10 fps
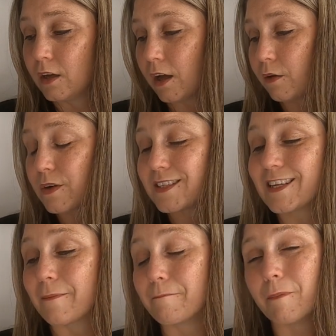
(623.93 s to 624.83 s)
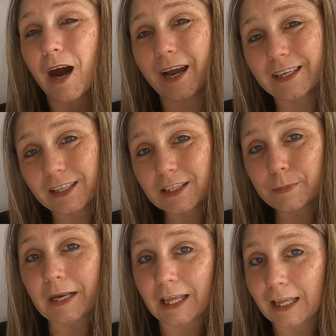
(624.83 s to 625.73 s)
I don't want to say mindless,
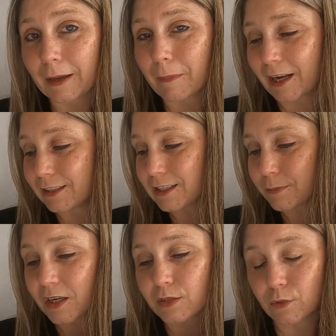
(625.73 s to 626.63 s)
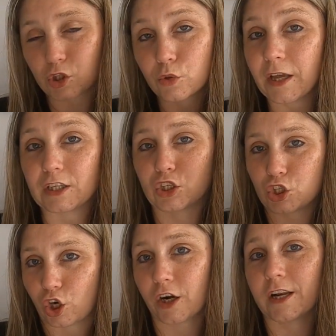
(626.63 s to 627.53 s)
but it can get mindless because once you get
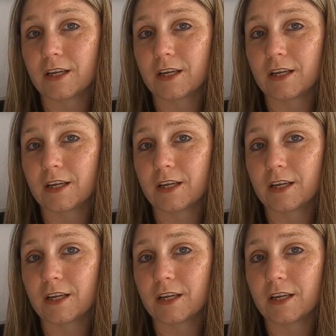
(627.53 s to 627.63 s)
started,